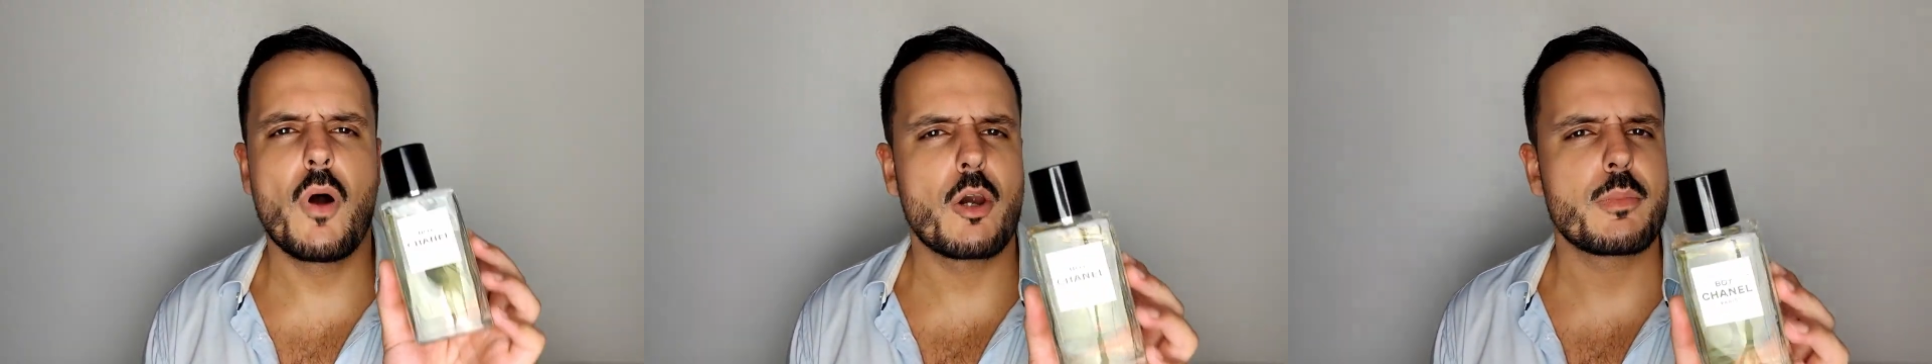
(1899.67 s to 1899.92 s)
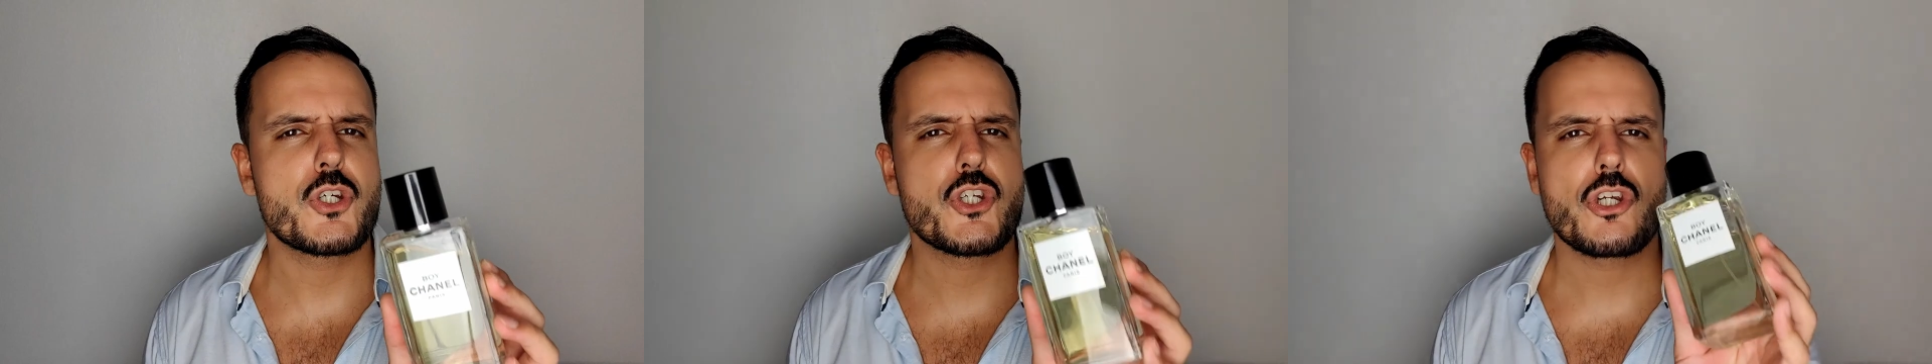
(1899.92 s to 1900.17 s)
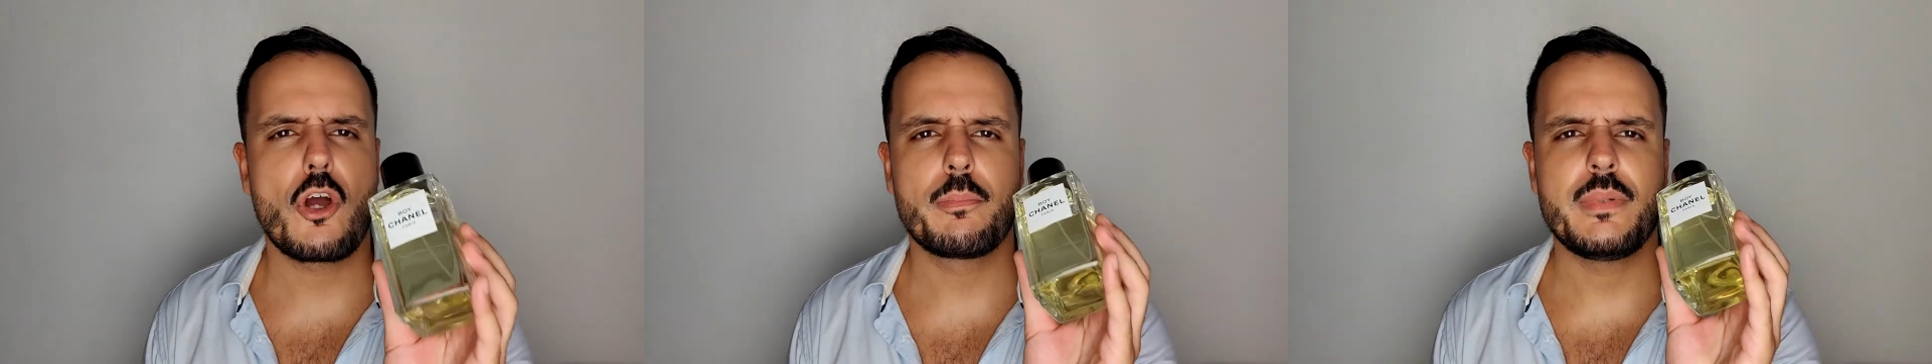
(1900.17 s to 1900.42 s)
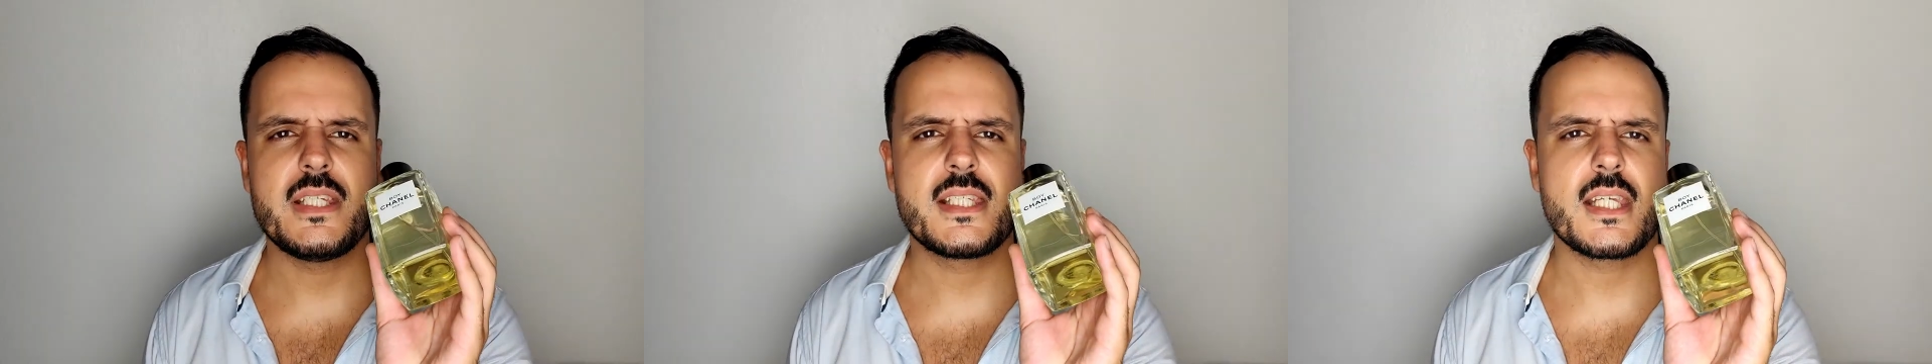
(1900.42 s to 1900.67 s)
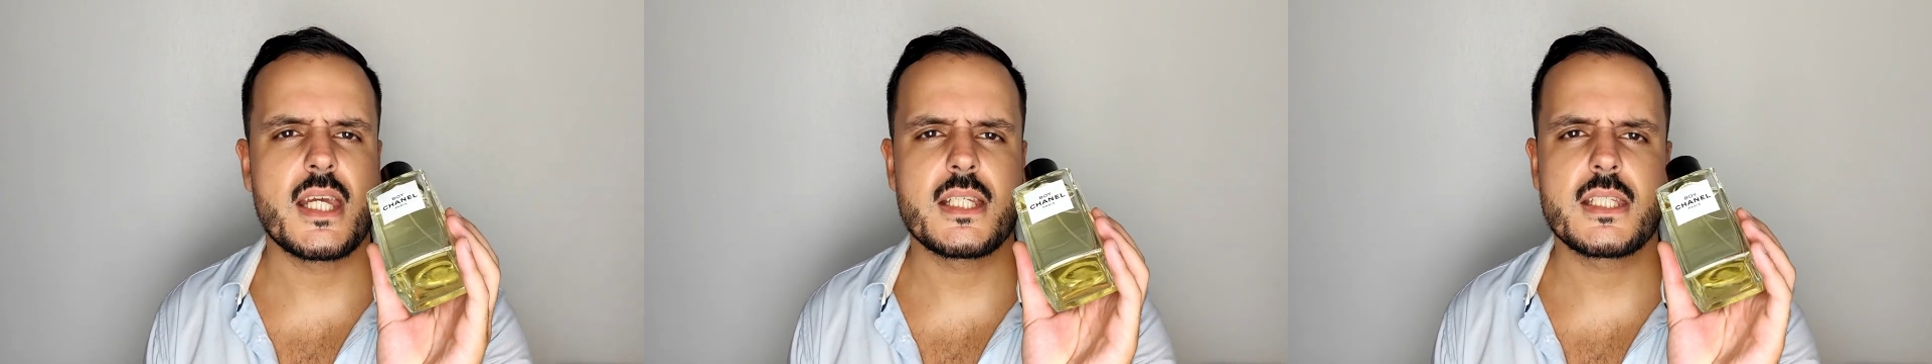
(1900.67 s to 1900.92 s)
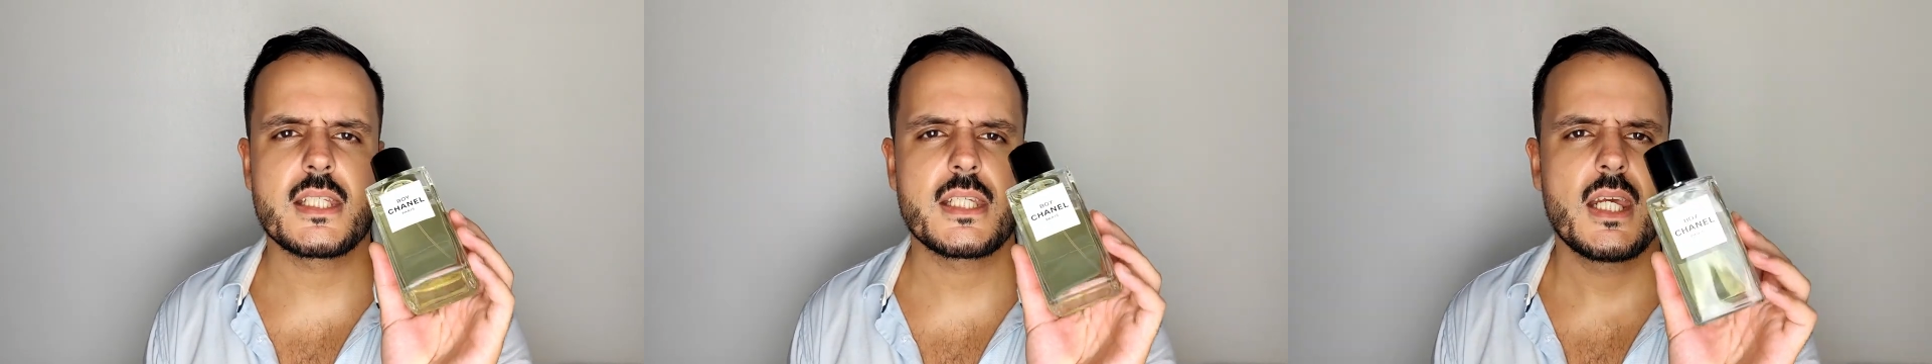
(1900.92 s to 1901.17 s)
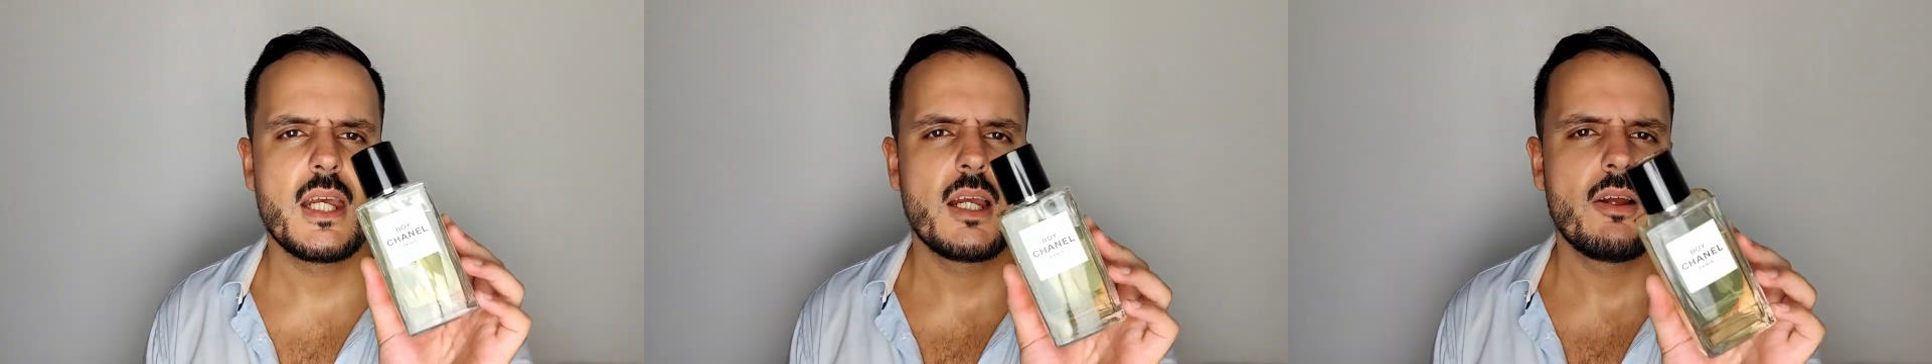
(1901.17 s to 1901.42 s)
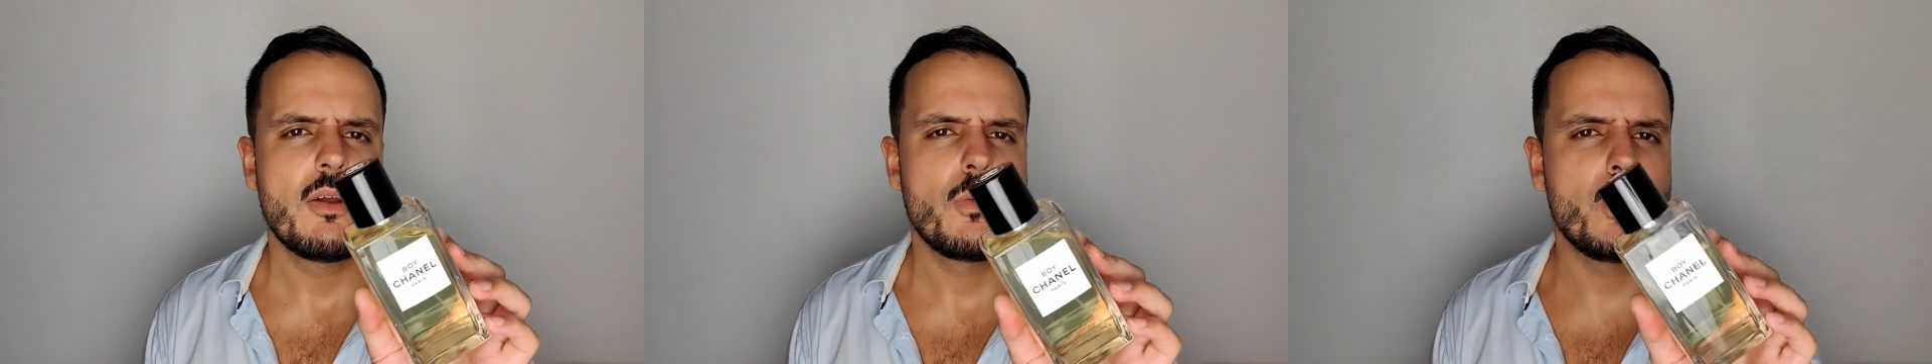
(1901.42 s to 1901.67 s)
barbershoppy scent
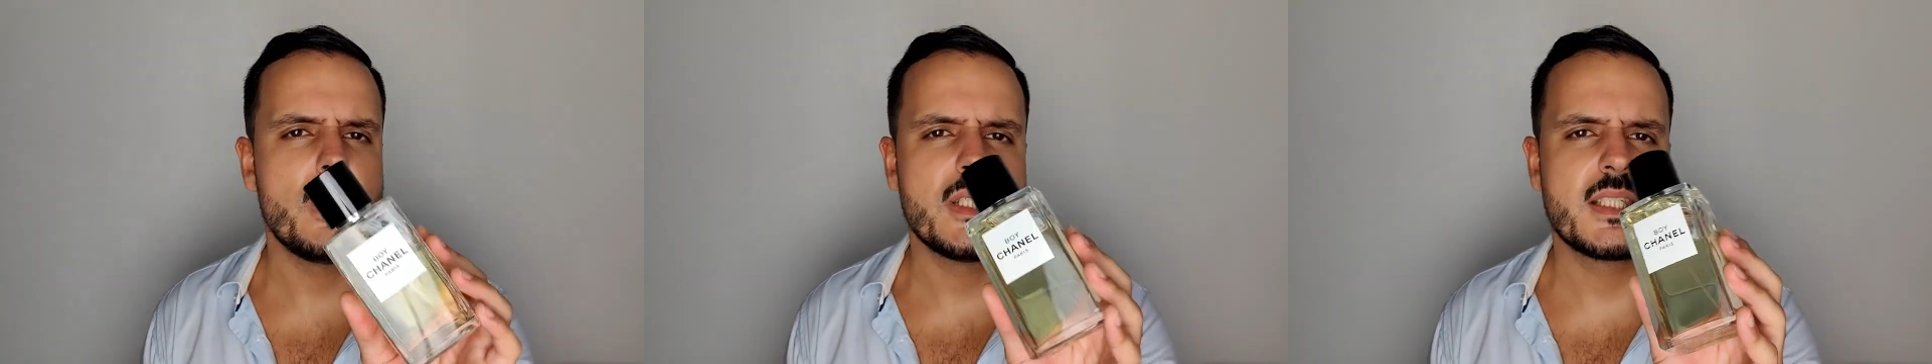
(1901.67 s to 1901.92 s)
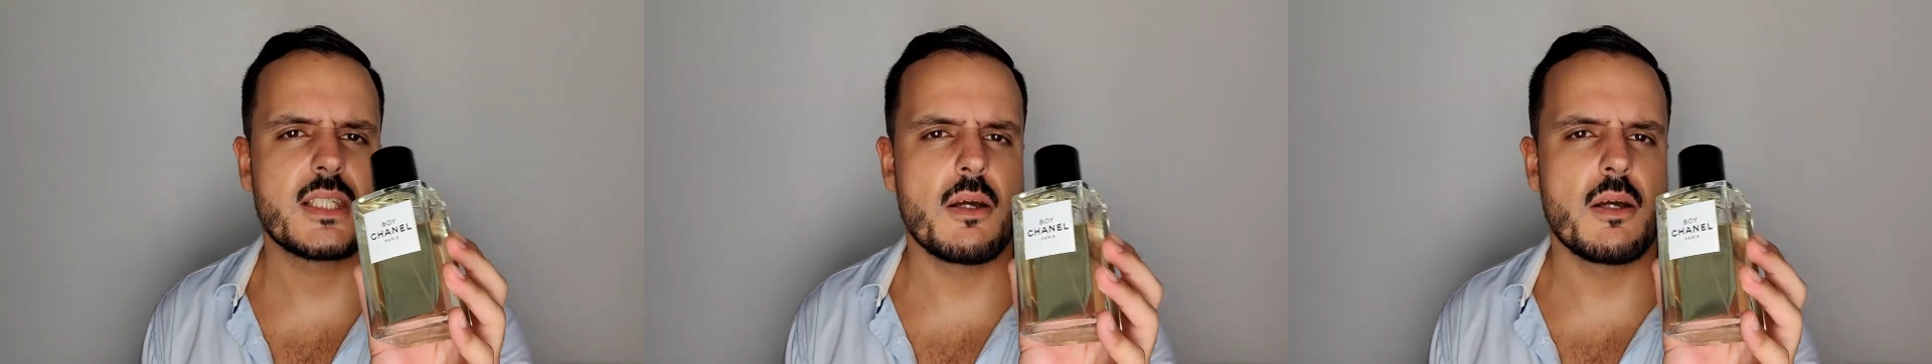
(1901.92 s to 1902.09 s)
with